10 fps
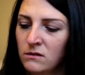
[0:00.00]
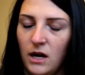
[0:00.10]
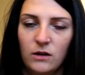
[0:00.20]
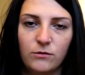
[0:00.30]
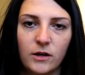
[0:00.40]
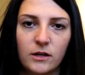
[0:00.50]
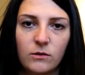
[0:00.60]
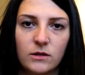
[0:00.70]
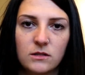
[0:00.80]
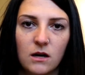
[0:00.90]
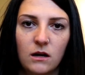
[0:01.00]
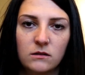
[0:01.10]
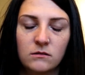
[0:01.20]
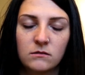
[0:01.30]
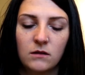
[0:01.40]
I don't fucking know what it's
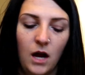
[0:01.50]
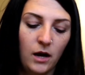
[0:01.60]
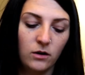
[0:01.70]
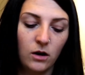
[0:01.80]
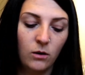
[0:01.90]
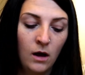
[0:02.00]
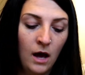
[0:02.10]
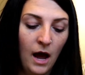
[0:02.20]
called. I don't know.